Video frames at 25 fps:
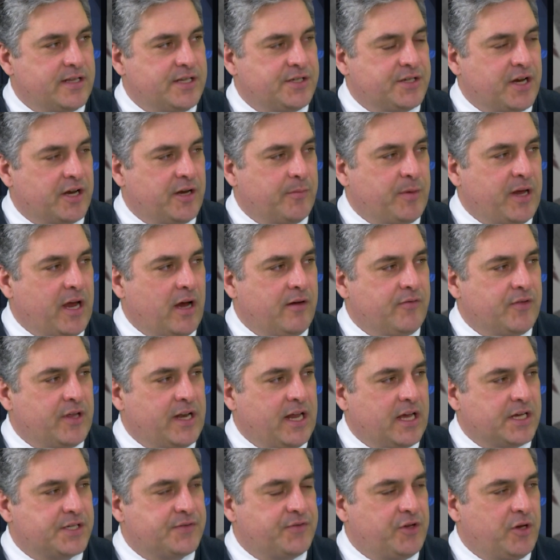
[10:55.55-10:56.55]
There's going to be over the
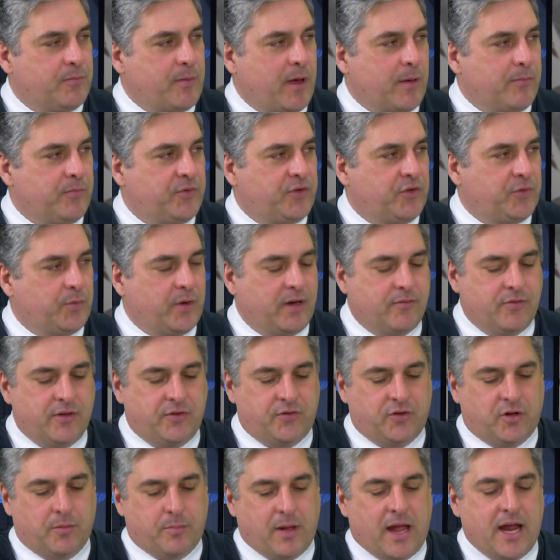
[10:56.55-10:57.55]
next few months as we have
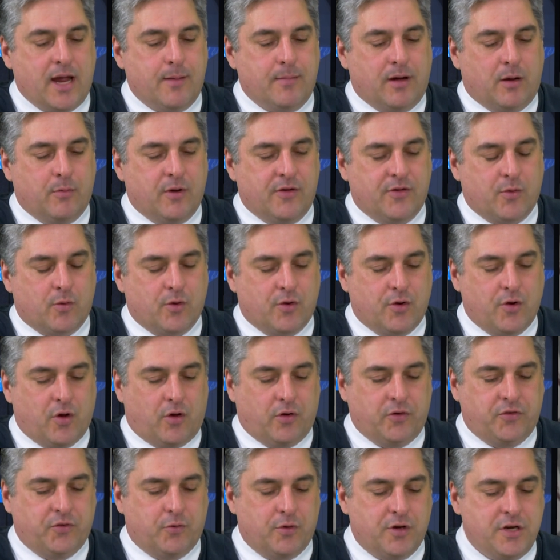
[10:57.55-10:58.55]
this debate about whether or
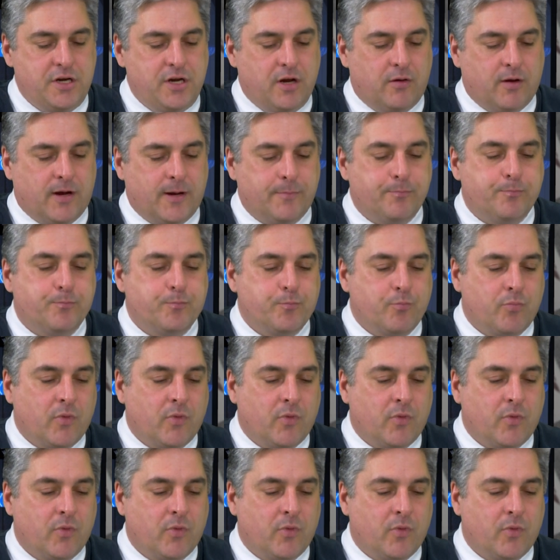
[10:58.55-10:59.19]
not to renew it.